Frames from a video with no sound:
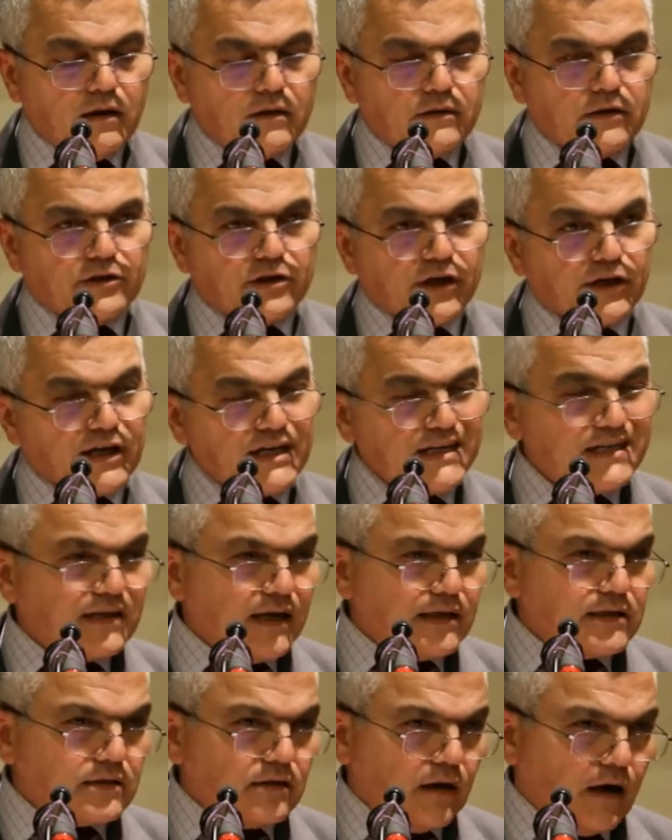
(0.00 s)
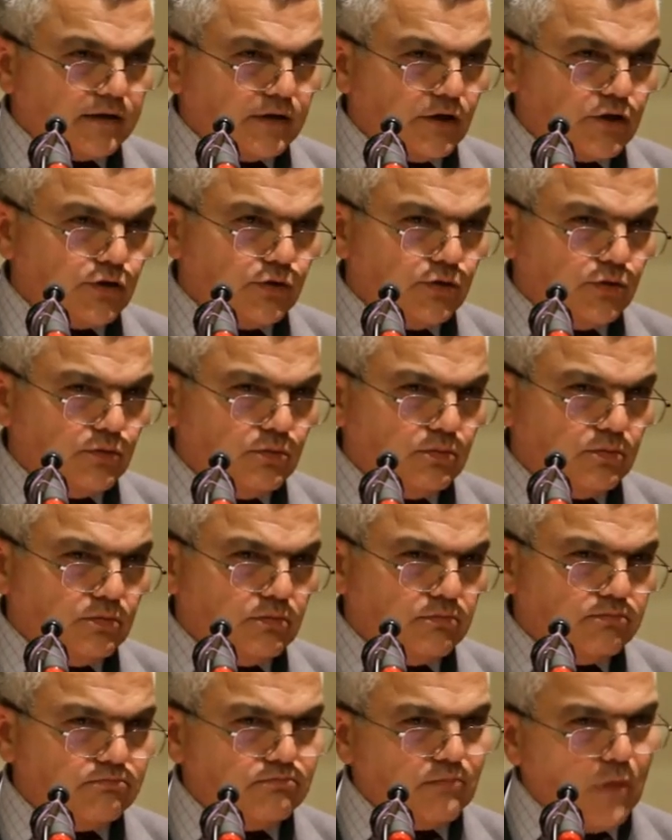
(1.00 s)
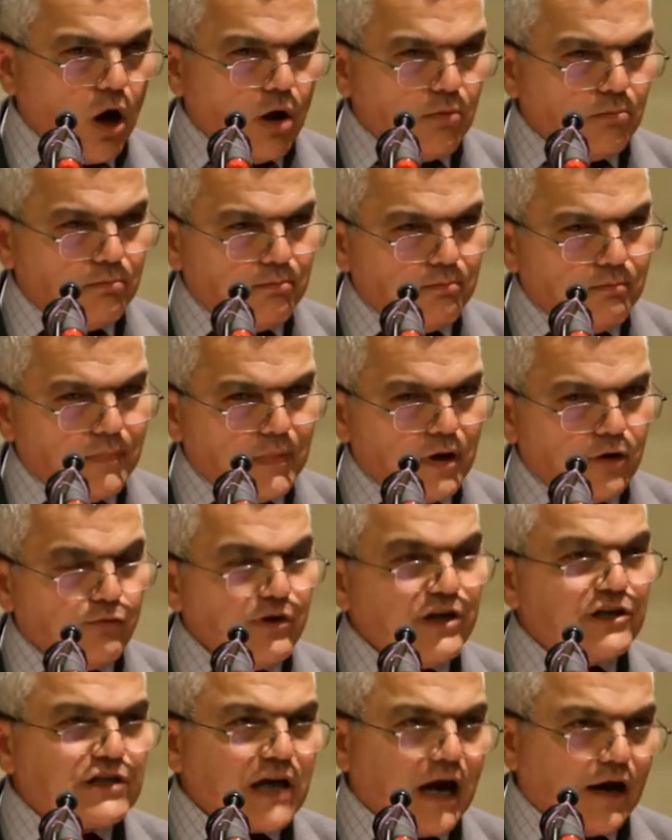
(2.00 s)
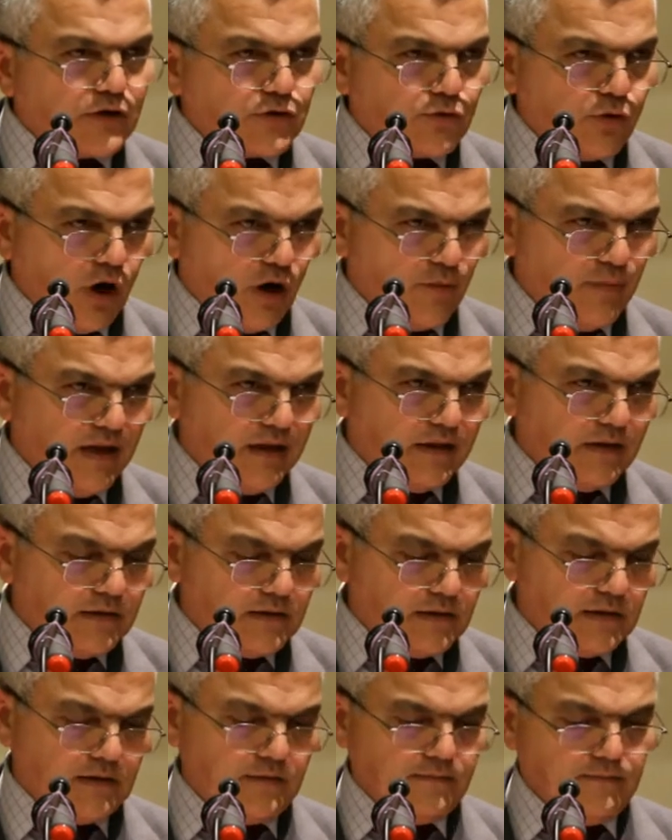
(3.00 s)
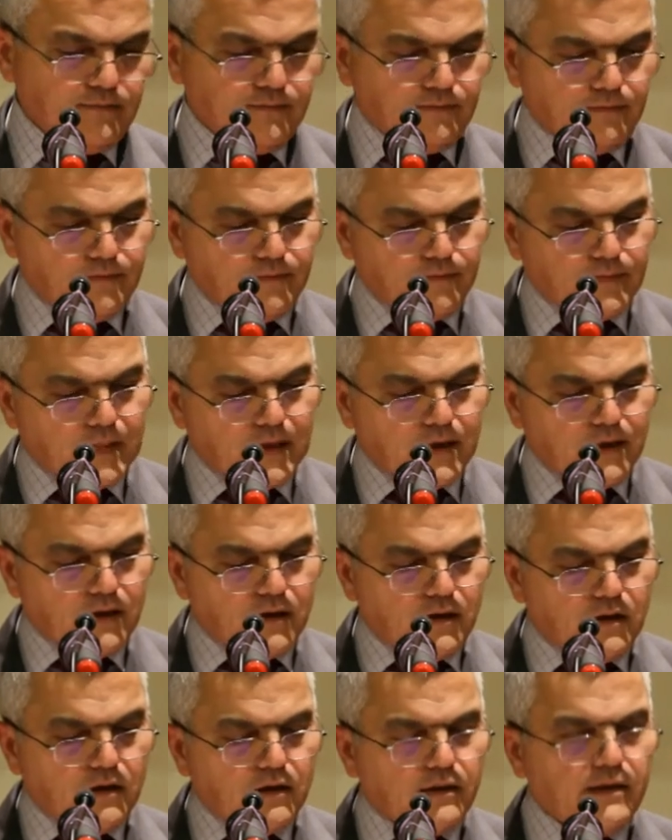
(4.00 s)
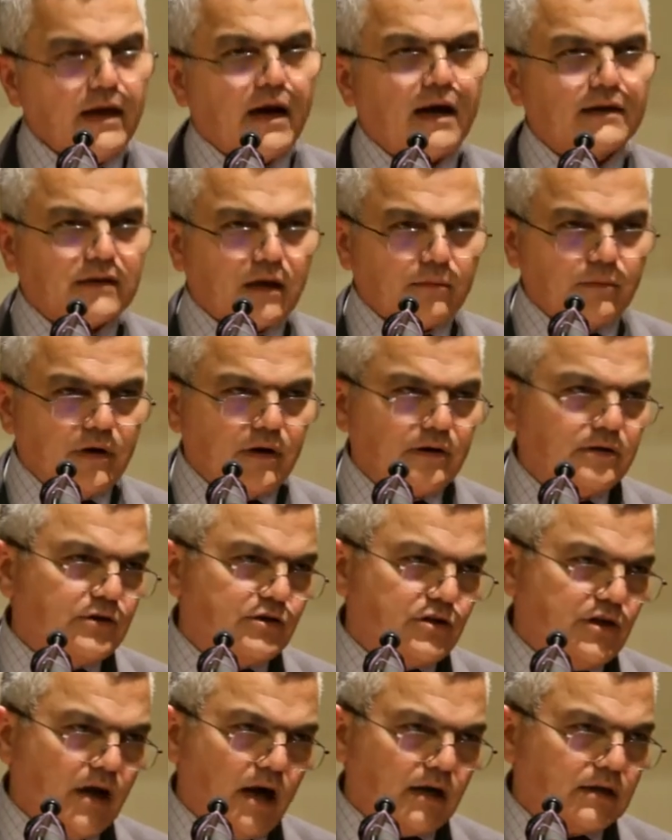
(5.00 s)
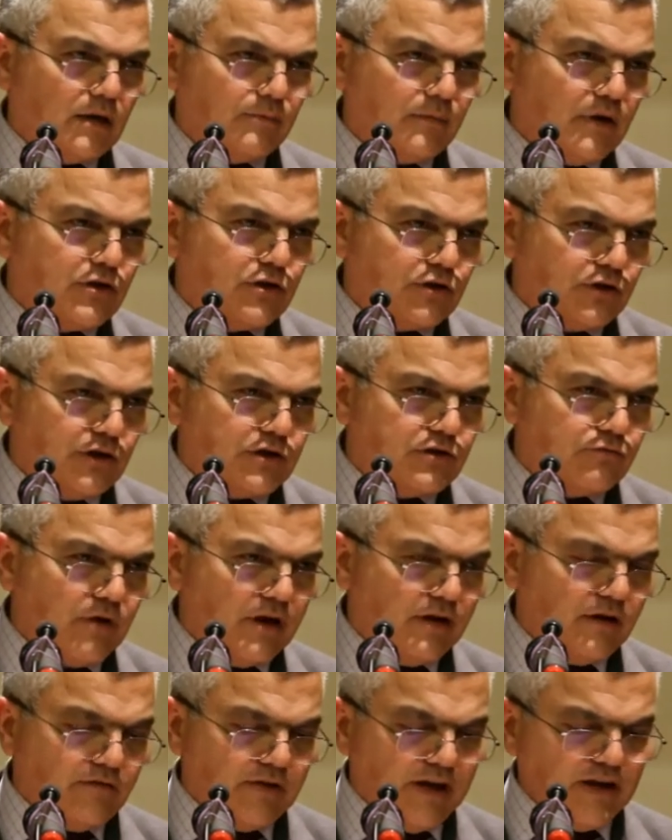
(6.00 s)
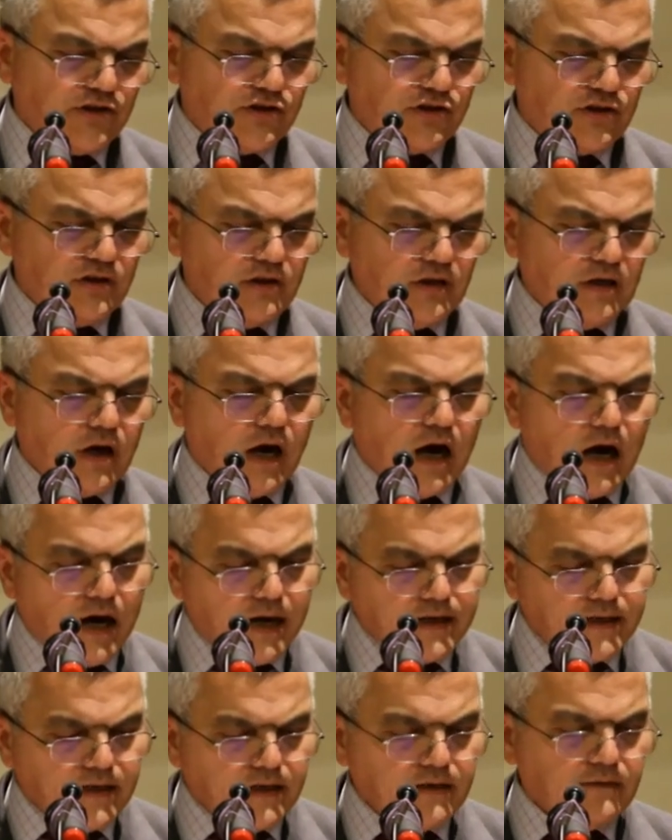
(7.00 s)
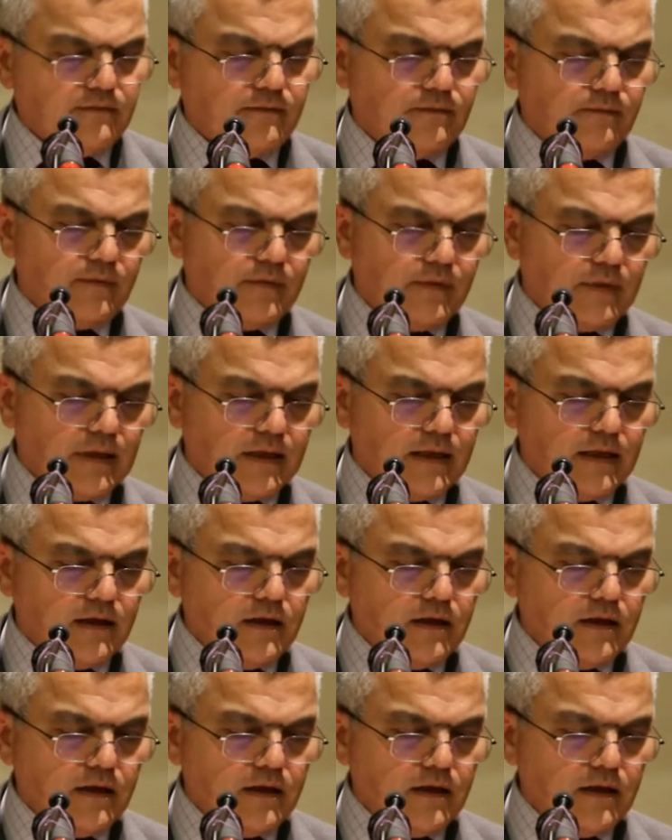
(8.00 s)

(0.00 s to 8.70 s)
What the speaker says: The Turkish state started to reach out to Armenians. The Ahtamar Church renovation, Ani.